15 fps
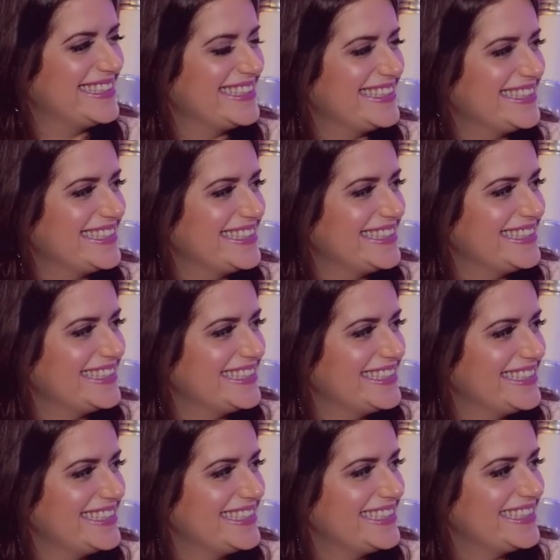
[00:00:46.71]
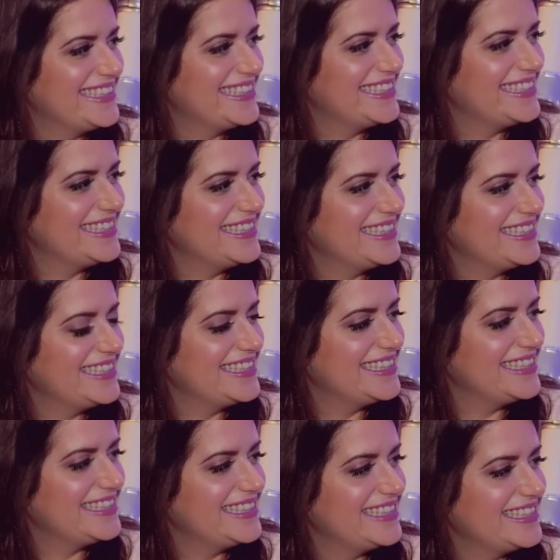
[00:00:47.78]

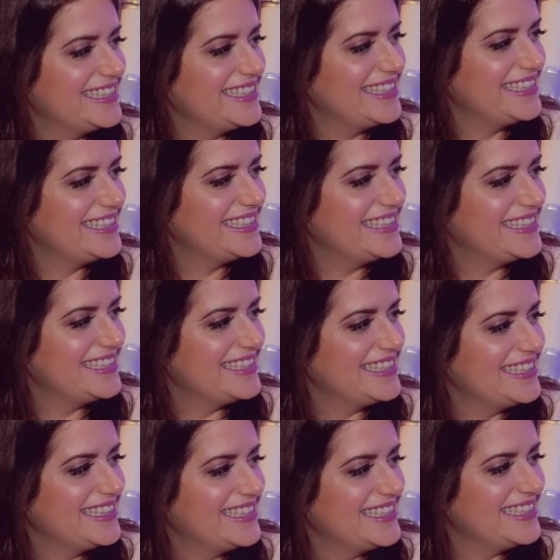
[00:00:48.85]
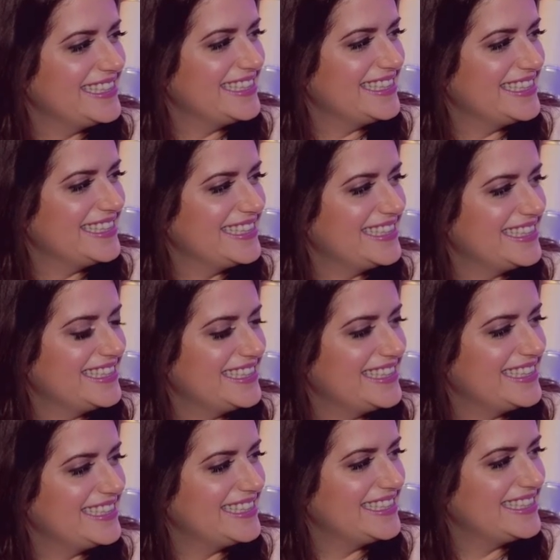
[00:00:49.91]

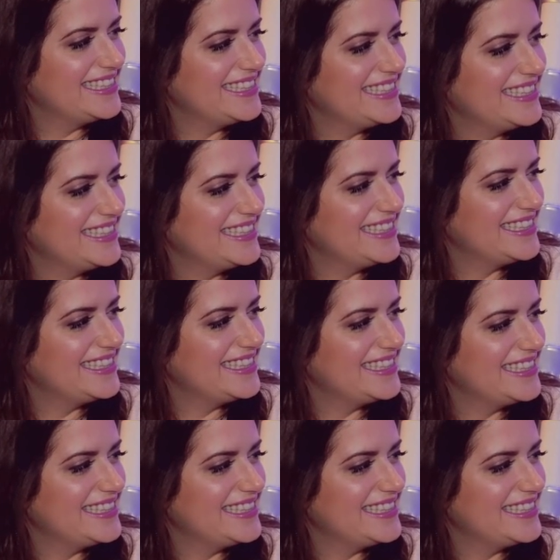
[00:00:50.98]
[no speech]